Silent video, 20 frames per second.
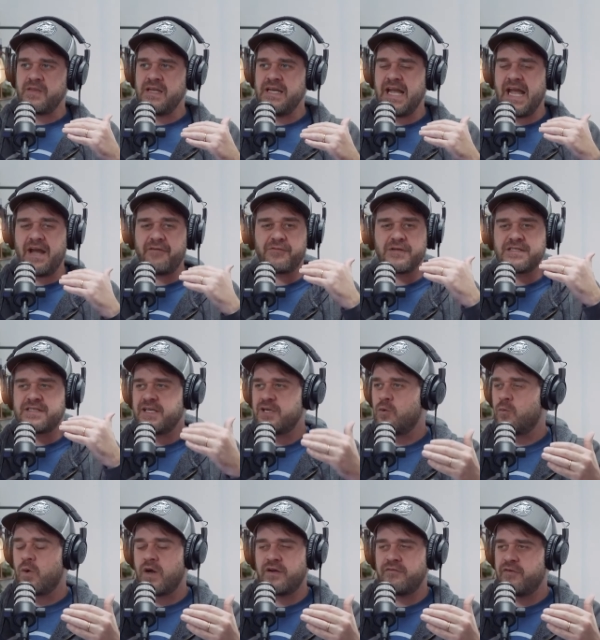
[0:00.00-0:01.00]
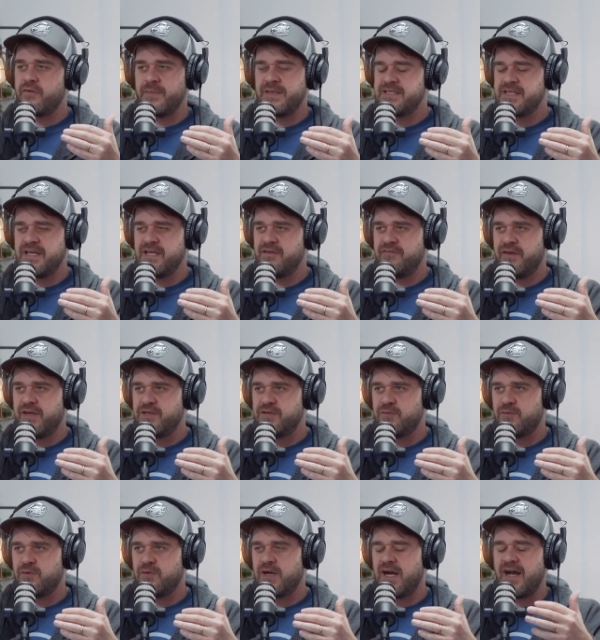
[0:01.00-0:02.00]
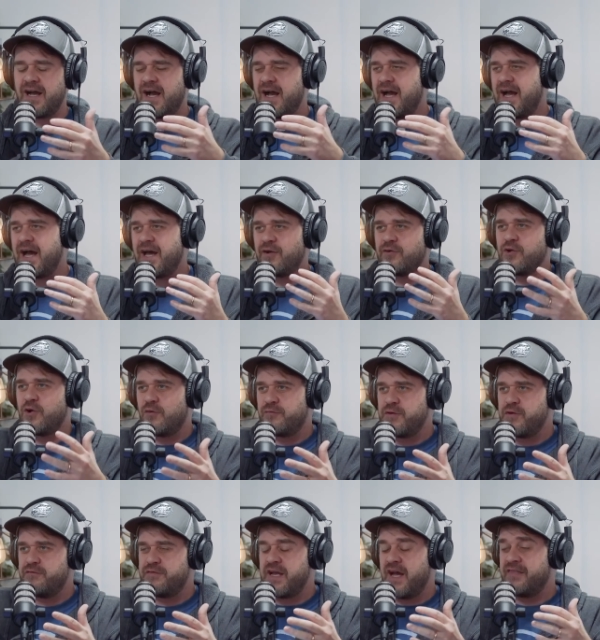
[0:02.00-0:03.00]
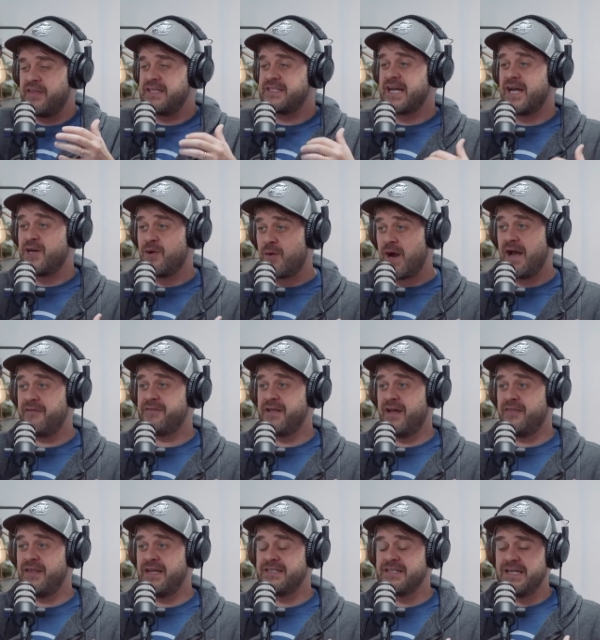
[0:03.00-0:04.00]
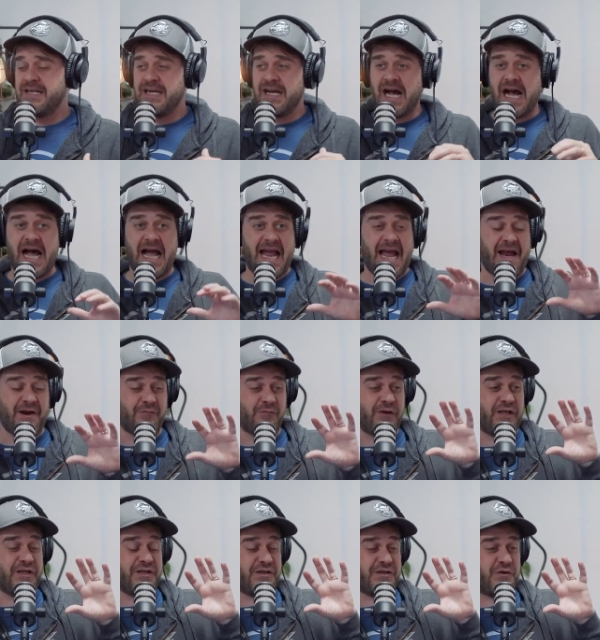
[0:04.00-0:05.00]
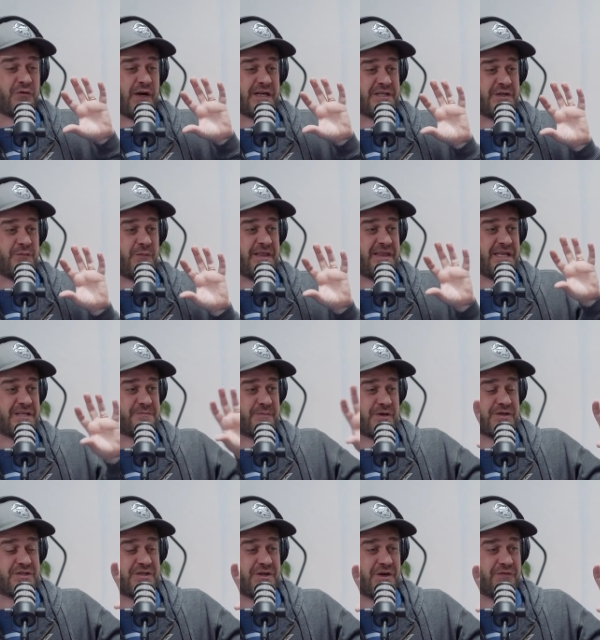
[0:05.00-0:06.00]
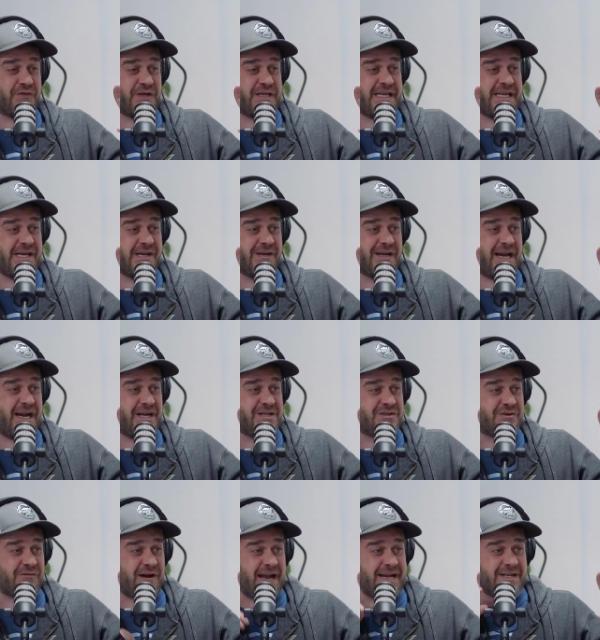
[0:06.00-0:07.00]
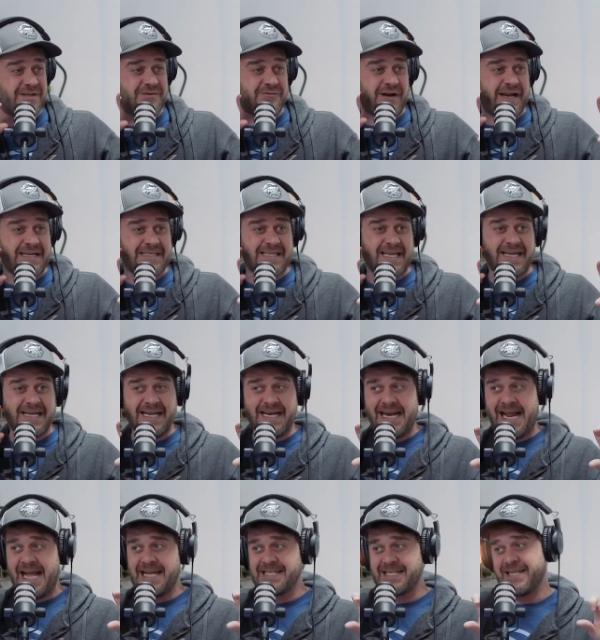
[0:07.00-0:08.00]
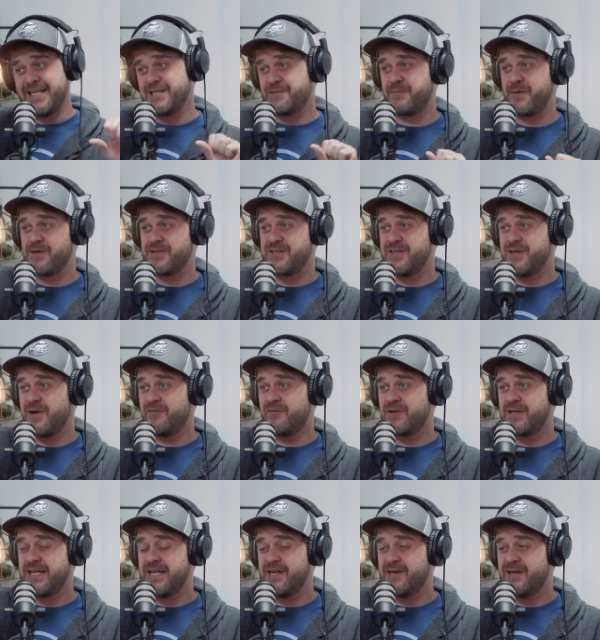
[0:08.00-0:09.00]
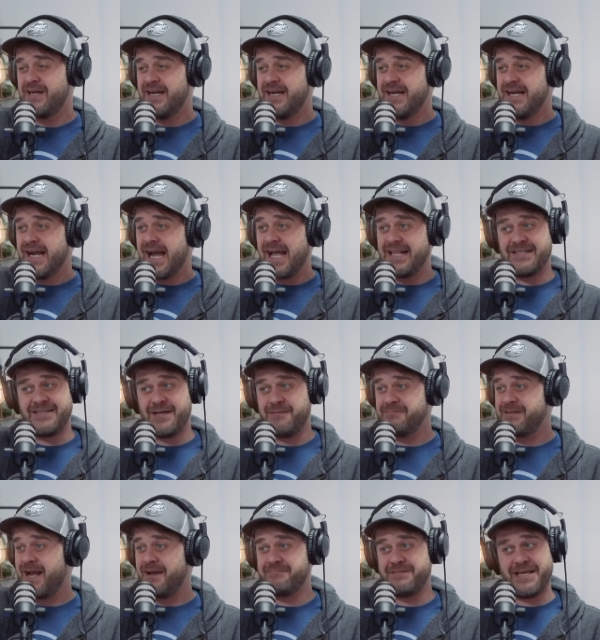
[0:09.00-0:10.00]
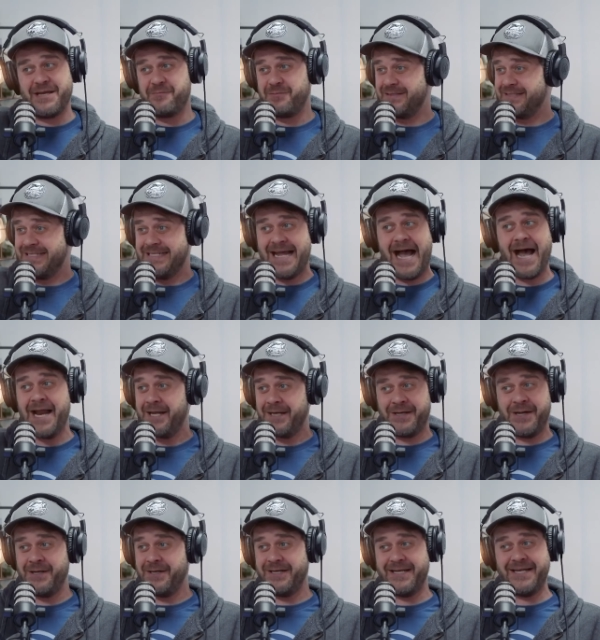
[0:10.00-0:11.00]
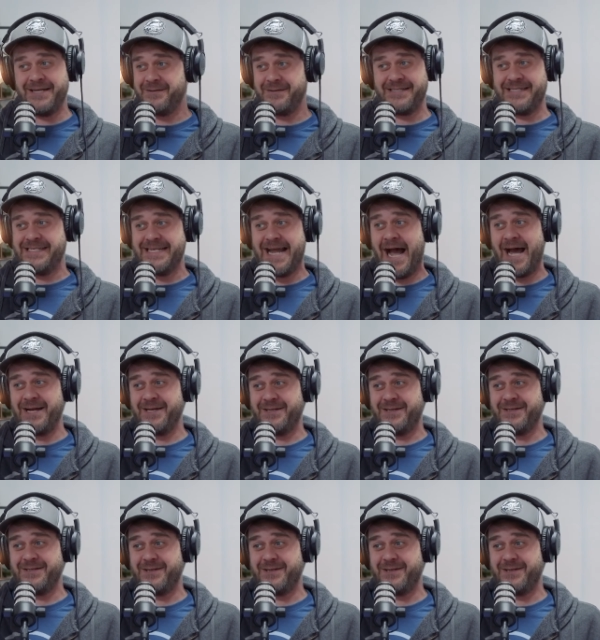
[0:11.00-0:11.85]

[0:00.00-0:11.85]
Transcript: Every single one of them is individual. I, I, don't know if you've done this. I know I've done this. I had a really good question with this person over here, and I tried to translate it and ask this person over here, and sometimes it was not a good, it was not a good